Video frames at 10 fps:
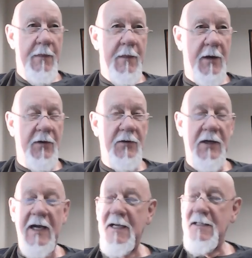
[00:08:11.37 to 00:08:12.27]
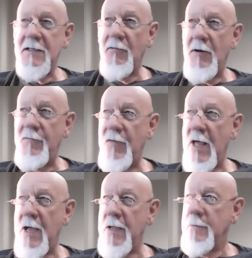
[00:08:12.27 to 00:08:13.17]
I know you guys know I
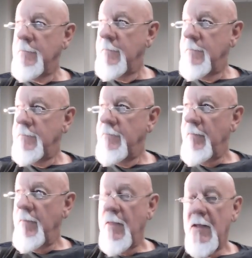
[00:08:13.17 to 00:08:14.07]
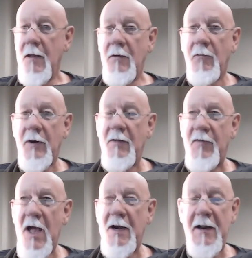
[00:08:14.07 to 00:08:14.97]
fly. When I
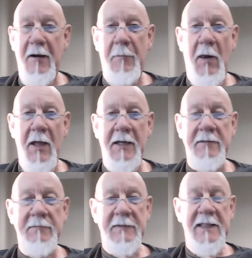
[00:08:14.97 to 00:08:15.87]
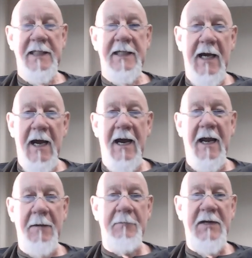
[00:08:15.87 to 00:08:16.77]
fly an airplane, I
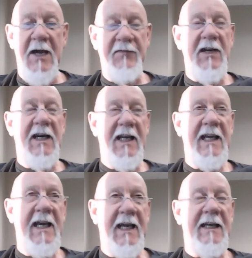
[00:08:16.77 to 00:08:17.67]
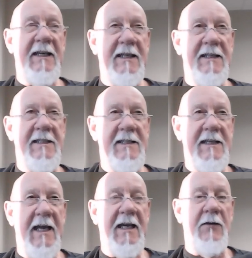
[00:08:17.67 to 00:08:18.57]
am definitely in a
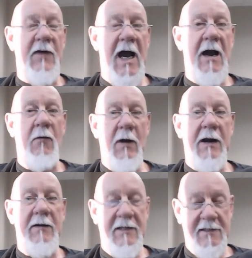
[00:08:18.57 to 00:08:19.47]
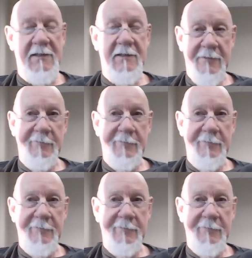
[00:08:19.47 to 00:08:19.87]
state of high awareness.